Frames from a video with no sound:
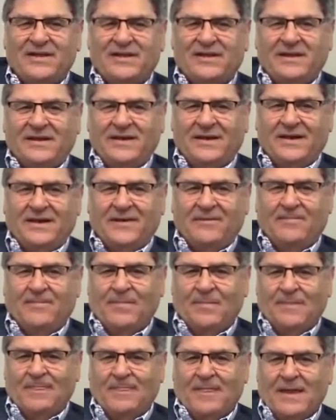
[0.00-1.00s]
The
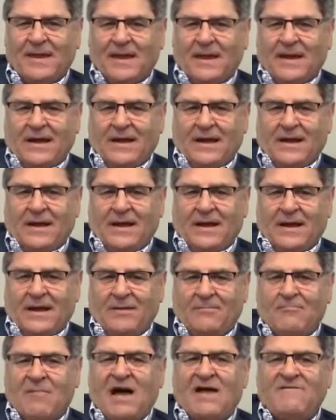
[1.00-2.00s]
uh,
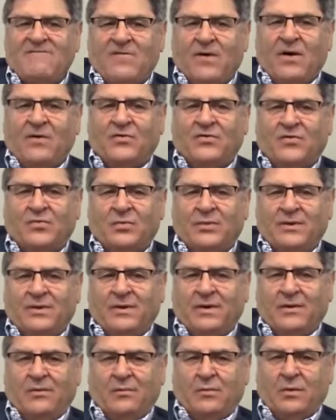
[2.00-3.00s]
My folks would,
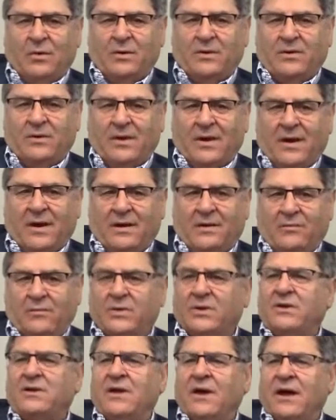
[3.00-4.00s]
were tell,
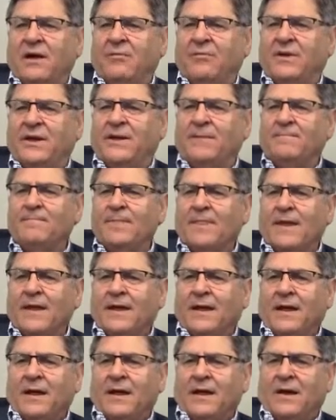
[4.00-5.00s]
would tell me
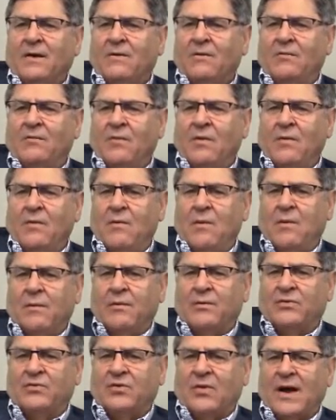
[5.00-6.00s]
when we
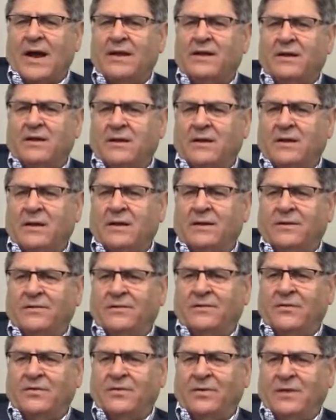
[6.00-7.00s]
were trying to get
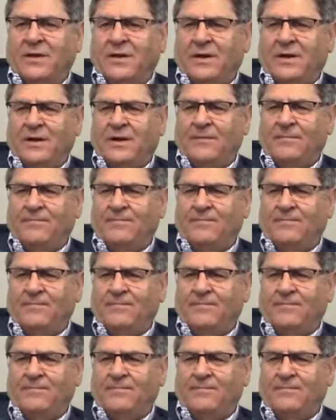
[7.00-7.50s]
to the, uh,